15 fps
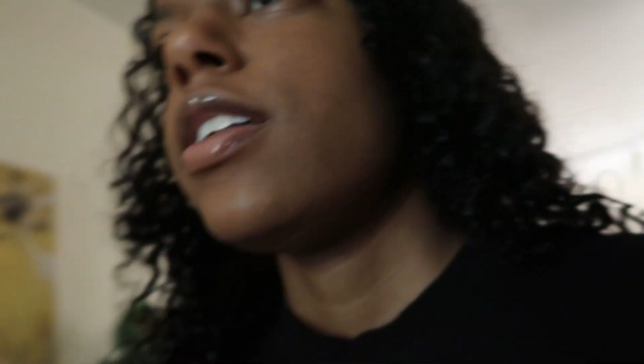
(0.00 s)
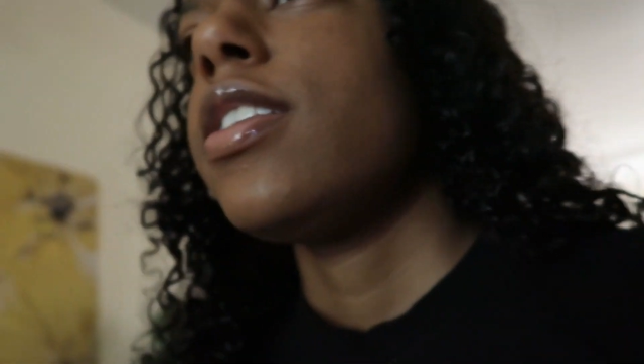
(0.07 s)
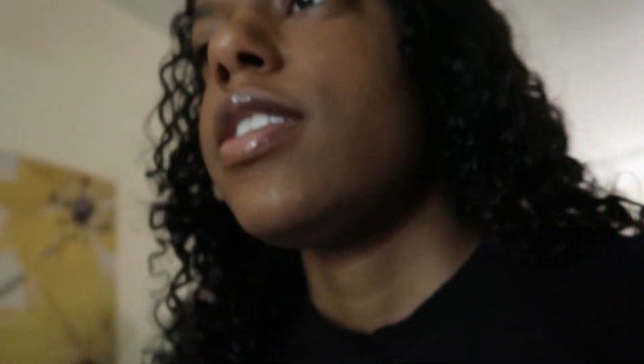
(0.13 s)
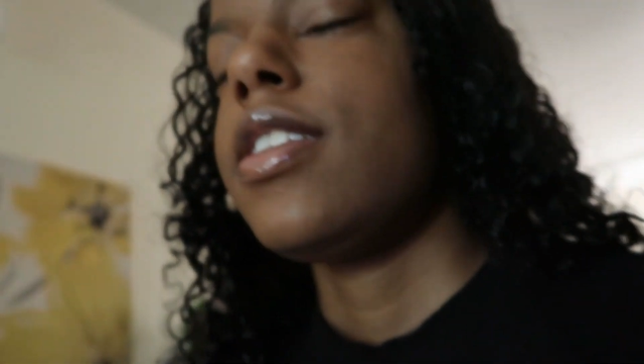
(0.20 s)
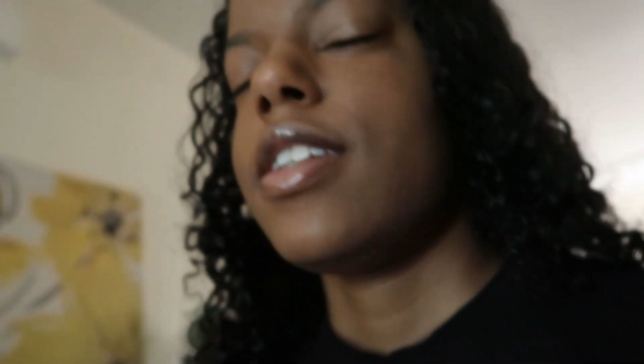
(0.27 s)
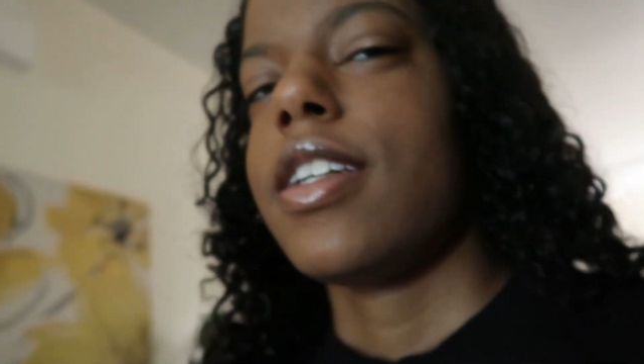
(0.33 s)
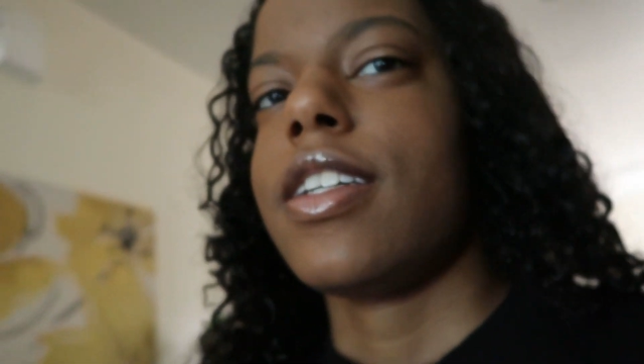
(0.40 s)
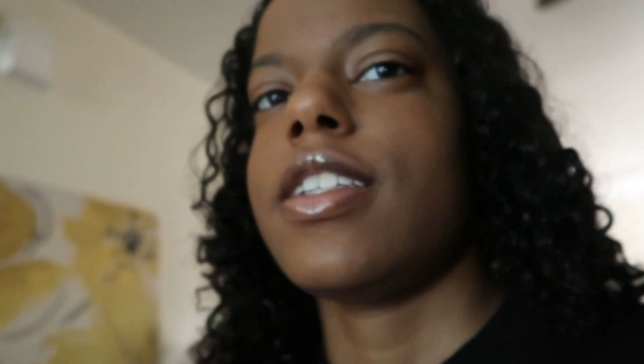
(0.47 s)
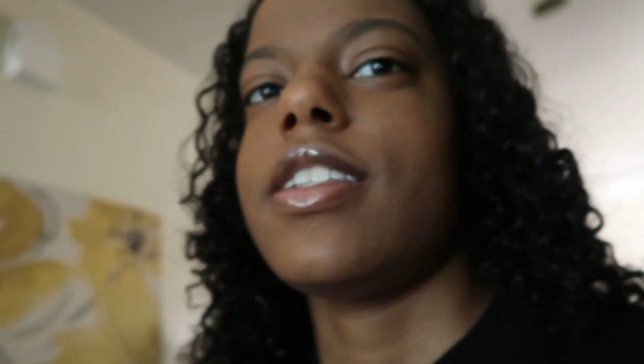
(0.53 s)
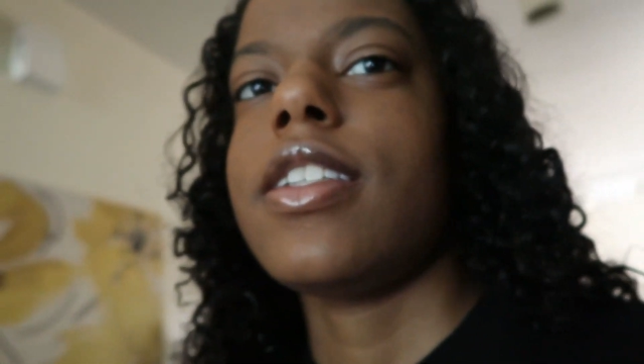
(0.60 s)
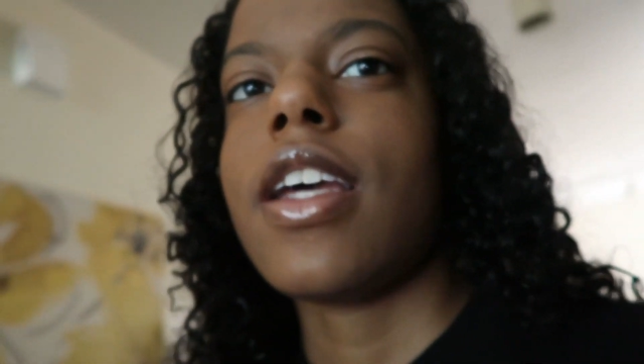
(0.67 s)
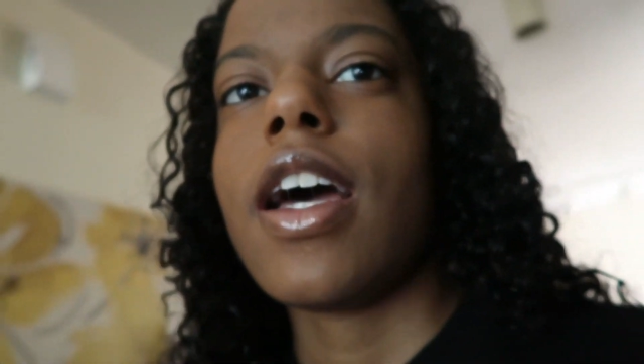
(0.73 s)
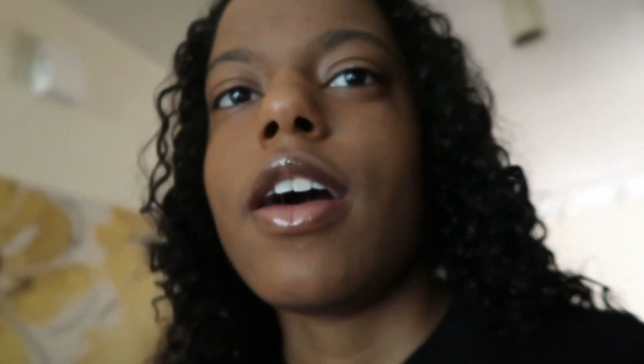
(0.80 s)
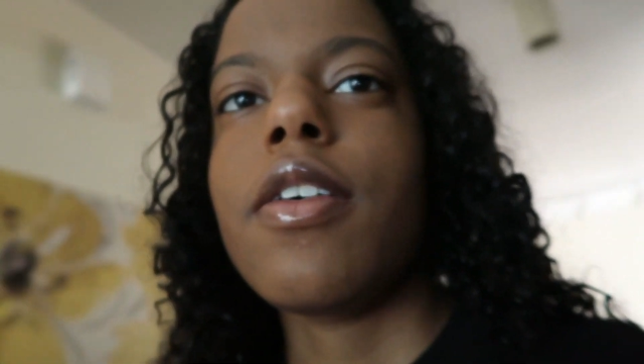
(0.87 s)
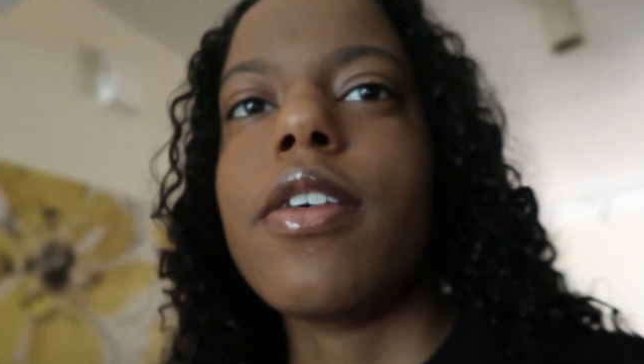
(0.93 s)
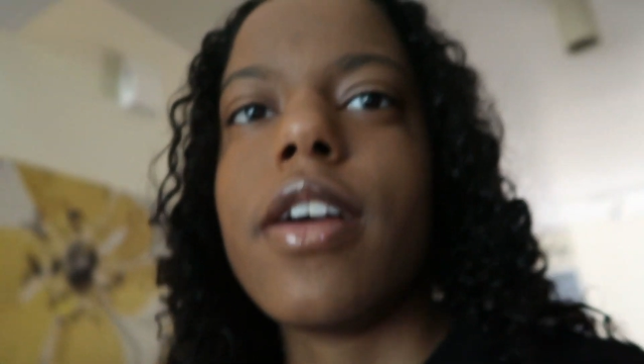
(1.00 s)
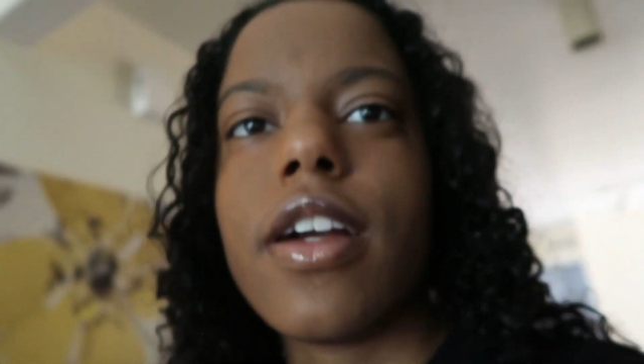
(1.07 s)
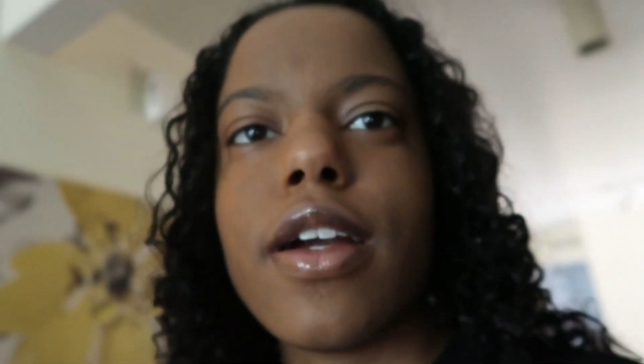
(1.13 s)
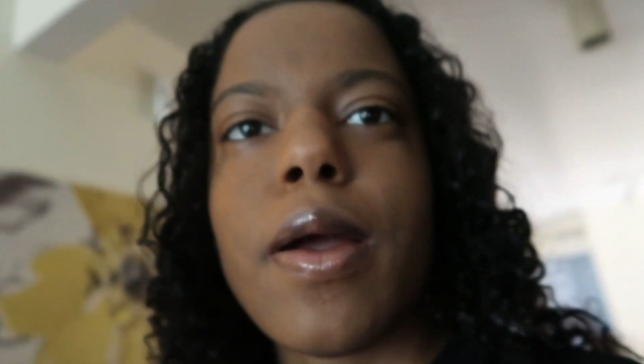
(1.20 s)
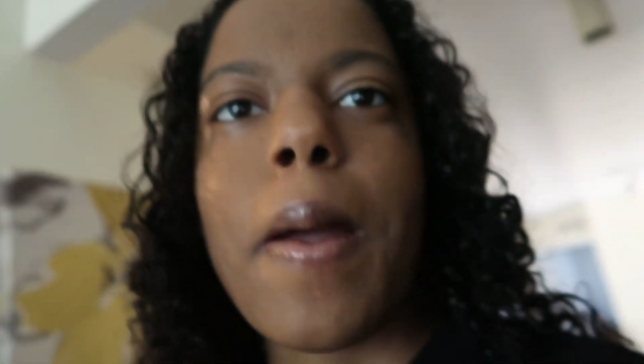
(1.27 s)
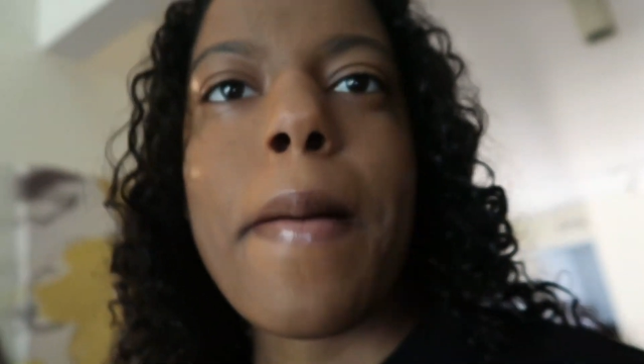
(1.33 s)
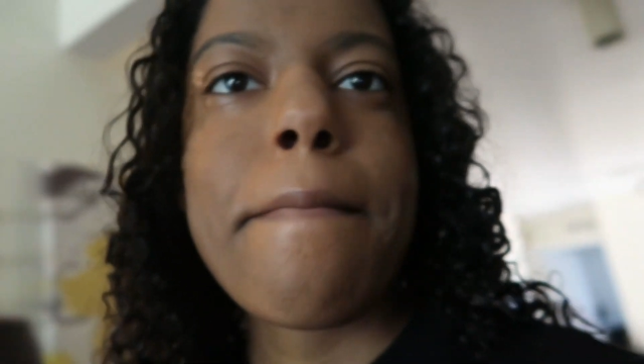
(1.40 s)
just took a
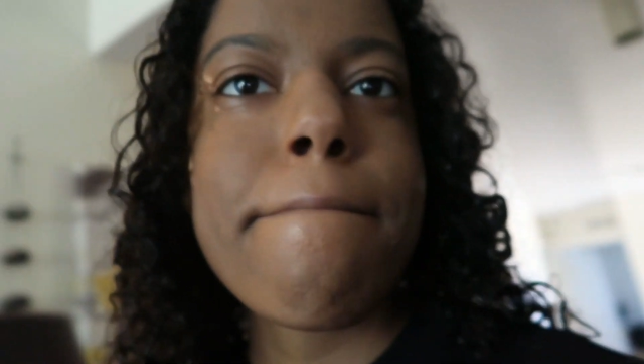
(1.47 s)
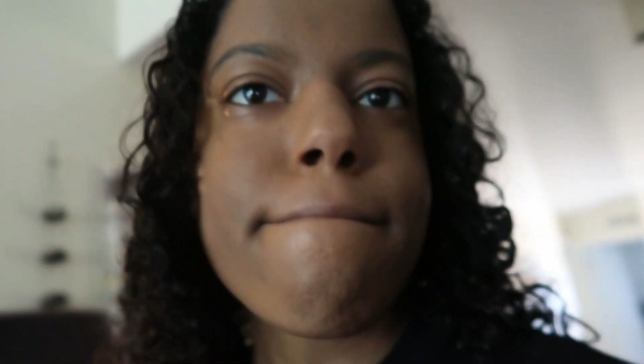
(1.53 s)
shower,